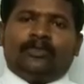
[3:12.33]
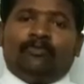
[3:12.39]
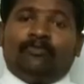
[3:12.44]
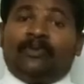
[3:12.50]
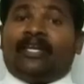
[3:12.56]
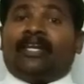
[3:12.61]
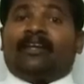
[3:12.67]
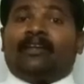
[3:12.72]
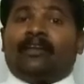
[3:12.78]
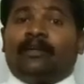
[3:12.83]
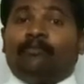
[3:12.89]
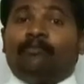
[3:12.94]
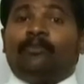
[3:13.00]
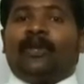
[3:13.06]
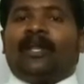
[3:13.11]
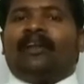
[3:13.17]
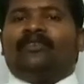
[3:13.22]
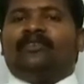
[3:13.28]
We can
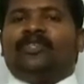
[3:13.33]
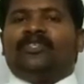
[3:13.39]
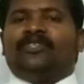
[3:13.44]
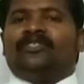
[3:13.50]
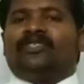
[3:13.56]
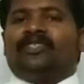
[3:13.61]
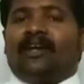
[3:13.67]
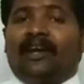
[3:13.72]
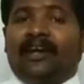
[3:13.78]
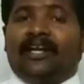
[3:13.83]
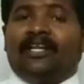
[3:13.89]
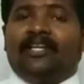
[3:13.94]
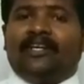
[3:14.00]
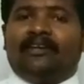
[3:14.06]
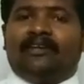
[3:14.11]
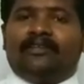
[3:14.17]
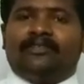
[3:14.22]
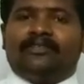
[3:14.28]
implant these
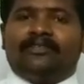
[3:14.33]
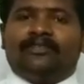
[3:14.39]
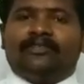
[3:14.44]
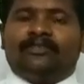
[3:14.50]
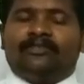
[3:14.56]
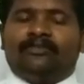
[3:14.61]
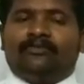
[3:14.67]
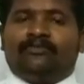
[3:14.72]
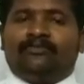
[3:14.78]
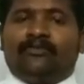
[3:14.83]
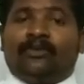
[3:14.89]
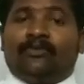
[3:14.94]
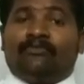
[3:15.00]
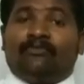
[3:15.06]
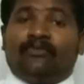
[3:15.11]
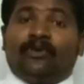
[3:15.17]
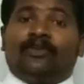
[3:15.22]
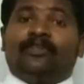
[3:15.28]
ideas for
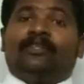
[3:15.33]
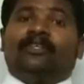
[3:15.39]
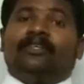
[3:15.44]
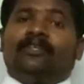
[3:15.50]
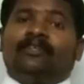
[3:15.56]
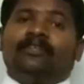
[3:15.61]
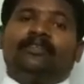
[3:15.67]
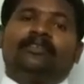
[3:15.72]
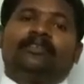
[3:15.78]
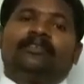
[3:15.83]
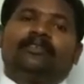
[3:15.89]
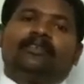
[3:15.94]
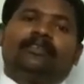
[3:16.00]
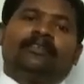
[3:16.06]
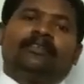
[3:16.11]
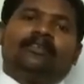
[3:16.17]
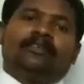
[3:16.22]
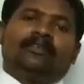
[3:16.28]
further
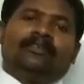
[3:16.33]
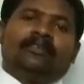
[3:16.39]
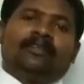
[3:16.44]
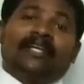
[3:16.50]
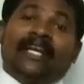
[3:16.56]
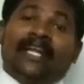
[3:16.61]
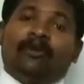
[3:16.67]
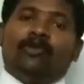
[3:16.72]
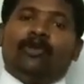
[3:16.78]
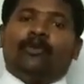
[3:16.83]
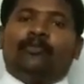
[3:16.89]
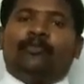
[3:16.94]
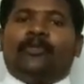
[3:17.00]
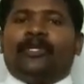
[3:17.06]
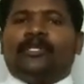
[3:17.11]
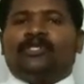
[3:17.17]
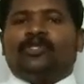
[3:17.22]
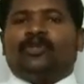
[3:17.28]

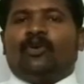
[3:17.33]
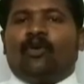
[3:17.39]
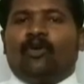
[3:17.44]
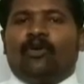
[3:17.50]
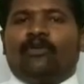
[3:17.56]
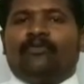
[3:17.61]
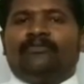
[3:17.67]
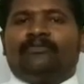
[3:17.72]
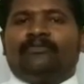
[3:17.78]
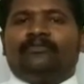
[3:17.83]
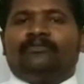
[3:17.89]
development of